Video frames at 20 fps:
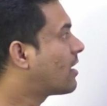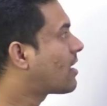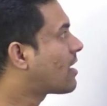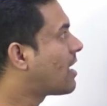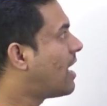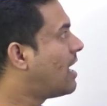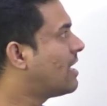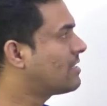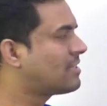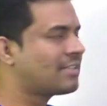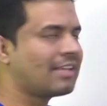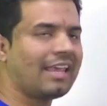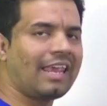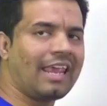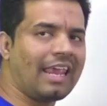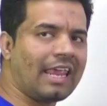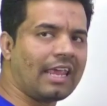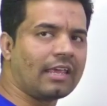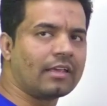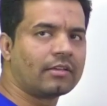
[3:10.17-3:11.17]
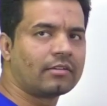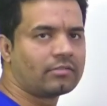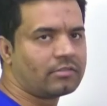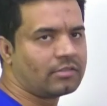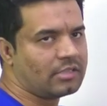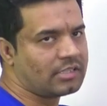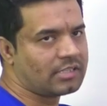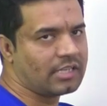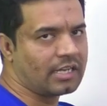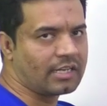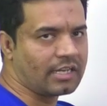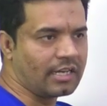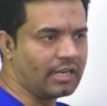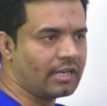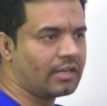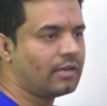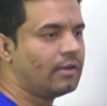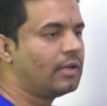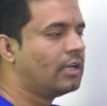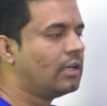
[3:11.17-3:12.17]
a class A. Is that
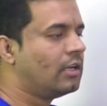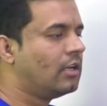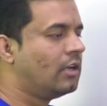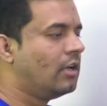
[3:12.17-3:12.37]
clear?